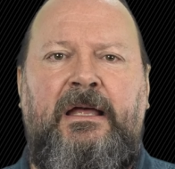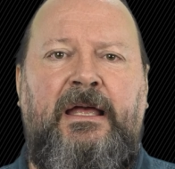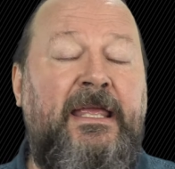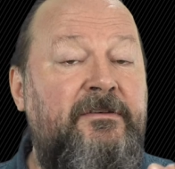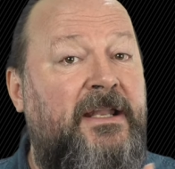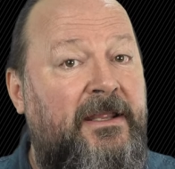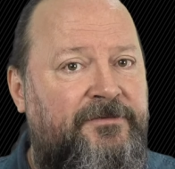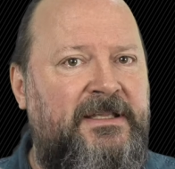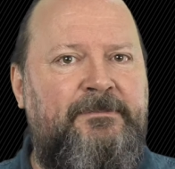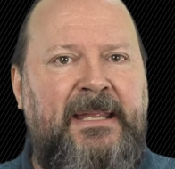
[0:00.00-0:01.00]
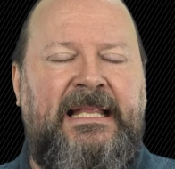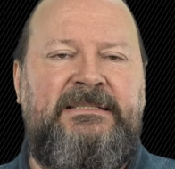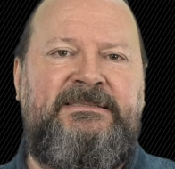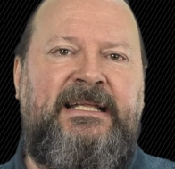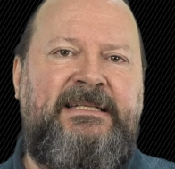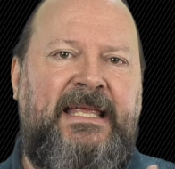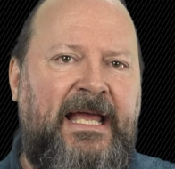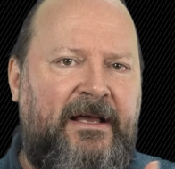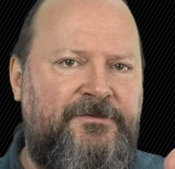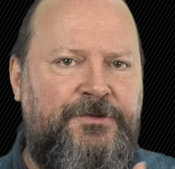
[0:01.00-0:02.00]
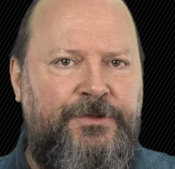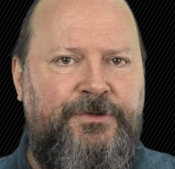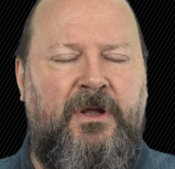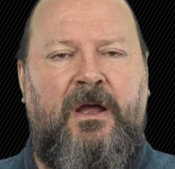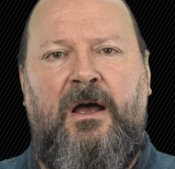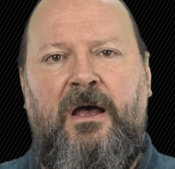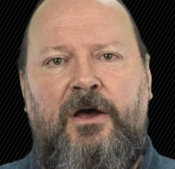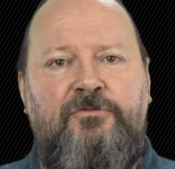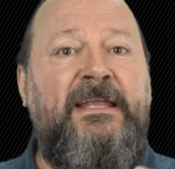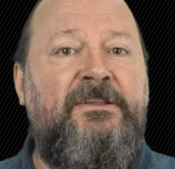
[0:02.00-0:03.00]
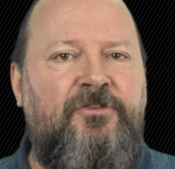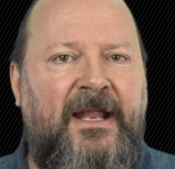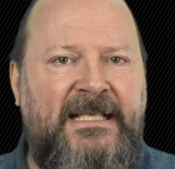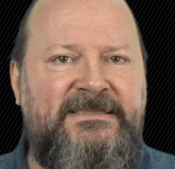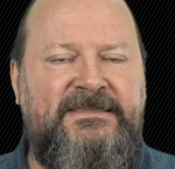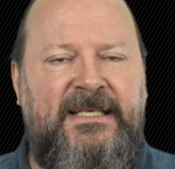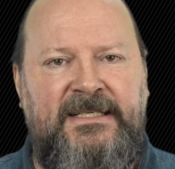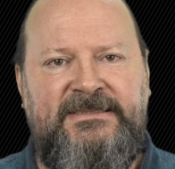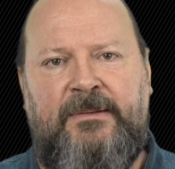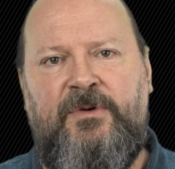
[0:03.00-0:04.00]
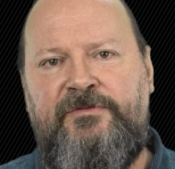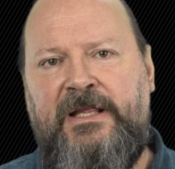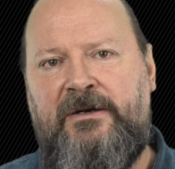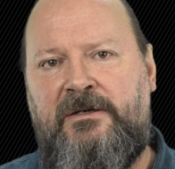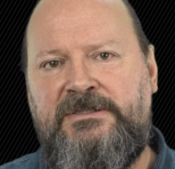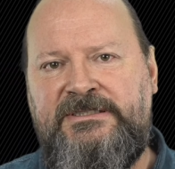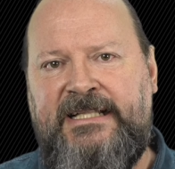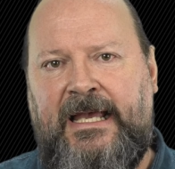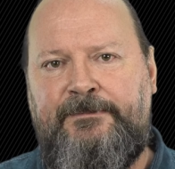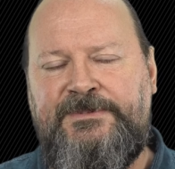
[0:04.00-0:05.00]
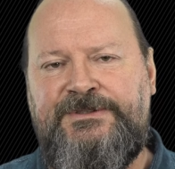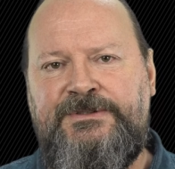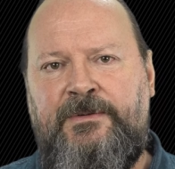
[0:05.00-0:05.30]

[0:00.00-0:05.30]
even if it means that they have to retrace some of their steps.